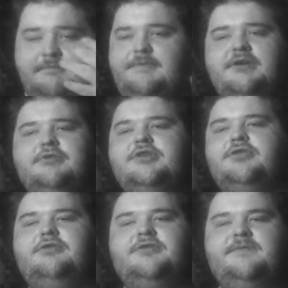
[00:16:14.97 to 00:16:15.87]
The, the
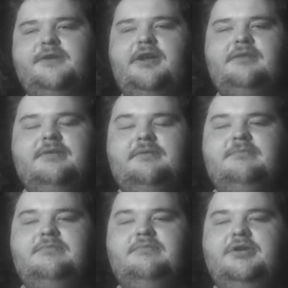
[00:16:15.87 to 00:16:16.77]
original is fine.
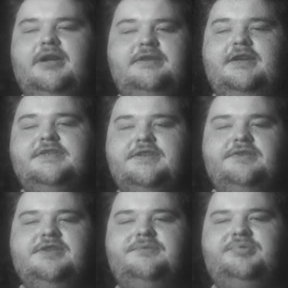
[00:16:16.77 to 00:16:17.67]
I, I
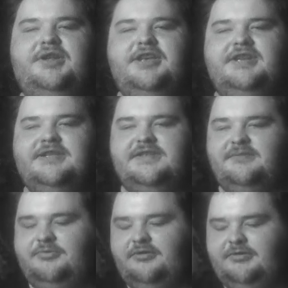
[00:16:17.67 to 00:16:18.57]
still need to play it at
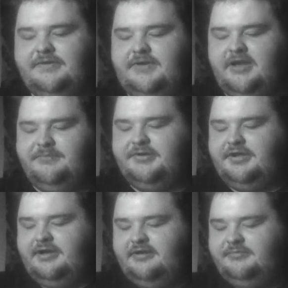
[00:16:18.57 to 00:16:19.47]
some point. I have to
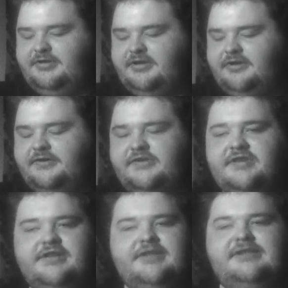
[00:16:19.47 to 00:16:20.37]
emulate it
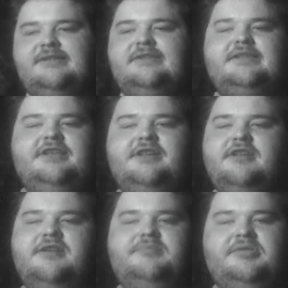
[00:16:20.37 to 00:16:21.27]
because
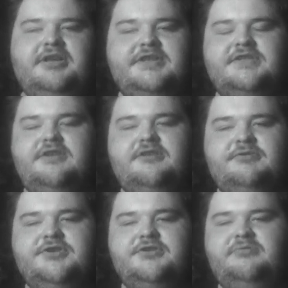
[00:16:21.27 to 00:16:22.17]
getting a place an
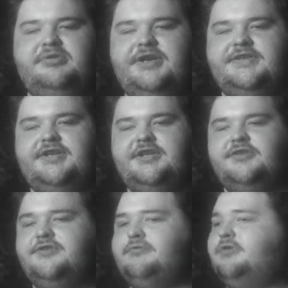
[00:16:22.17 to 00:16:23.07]
original
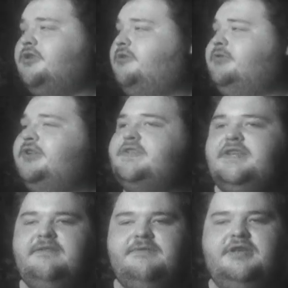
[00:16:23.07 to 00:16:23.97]
PlayStation to work on my
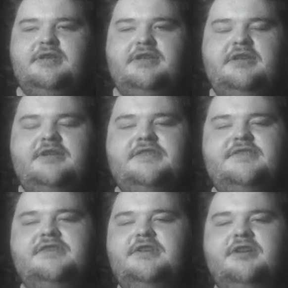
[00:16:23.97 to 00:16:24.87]
TV
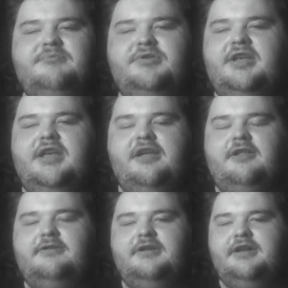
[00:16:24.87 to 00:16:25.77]
is gonna be
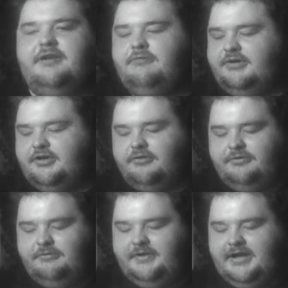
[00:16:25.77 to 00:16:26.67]
hell, and I don't want to
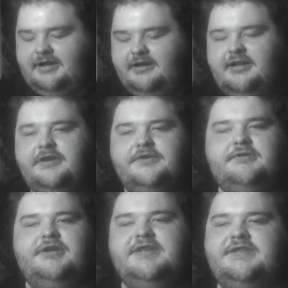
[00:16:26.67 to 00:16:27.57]
go through that kind of hell.
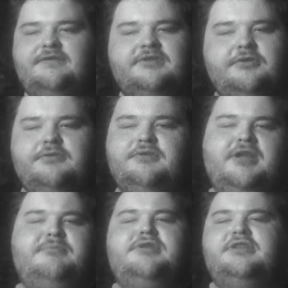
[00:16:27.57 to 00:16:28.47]
So I guess I'll have to go through
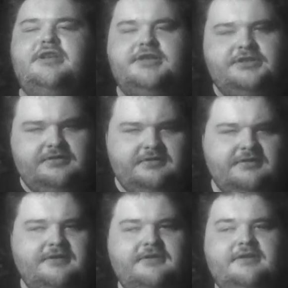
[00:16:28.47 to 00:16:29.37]
an emulation.